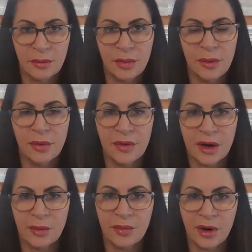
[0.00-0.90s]
people
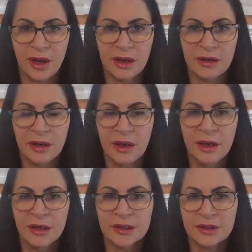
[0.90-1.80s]
that are praying.
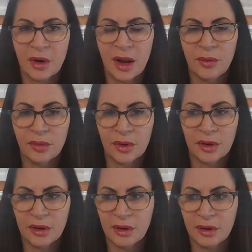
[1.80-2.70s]
So I
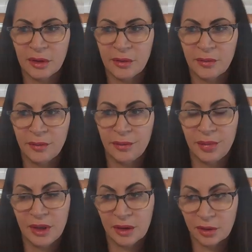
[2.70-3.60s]
would
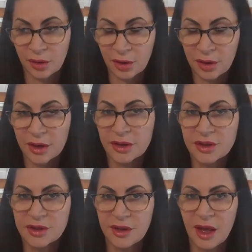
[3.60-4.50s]
be
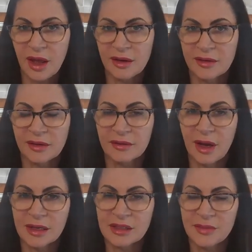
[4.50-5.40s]
encouraged that the
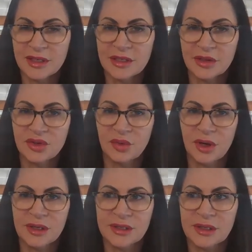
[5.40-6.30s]
last message
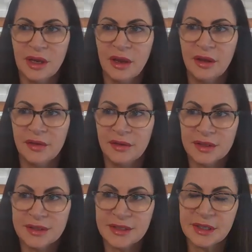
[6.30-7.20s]
was,
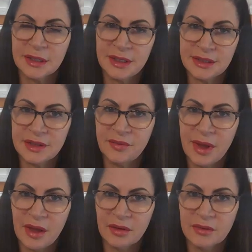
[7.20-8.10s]
this is the least
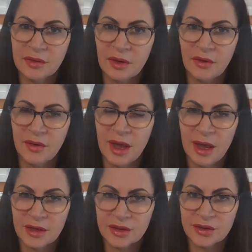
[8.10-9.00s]
amount of
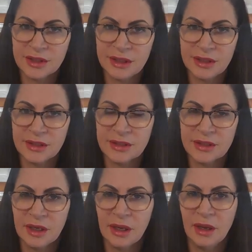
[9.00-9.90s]
casualties